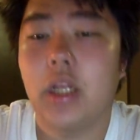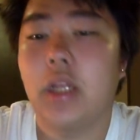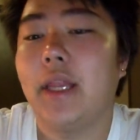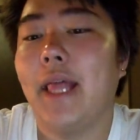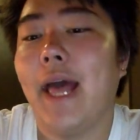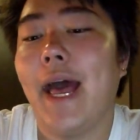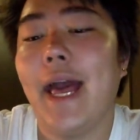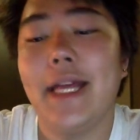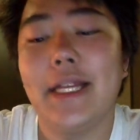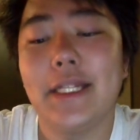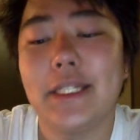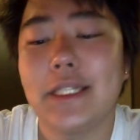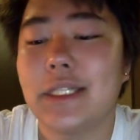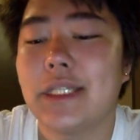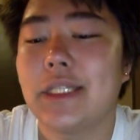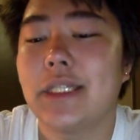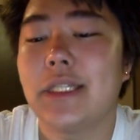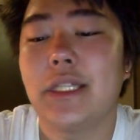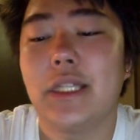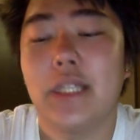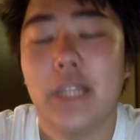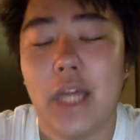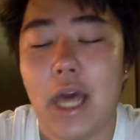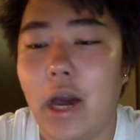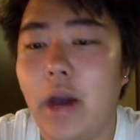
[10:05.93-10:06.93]
That
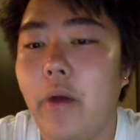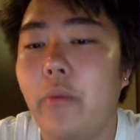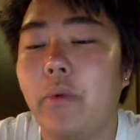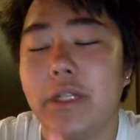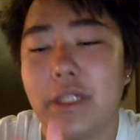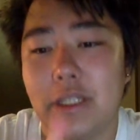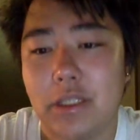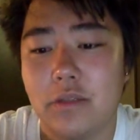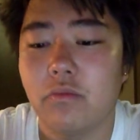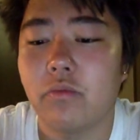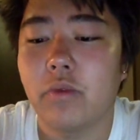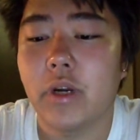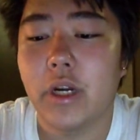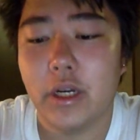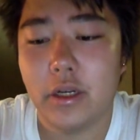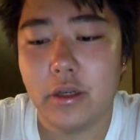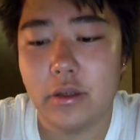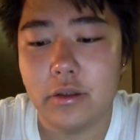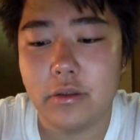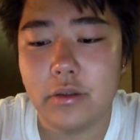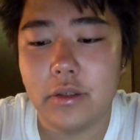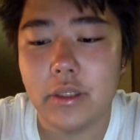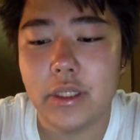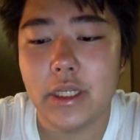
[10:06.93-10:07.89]
was real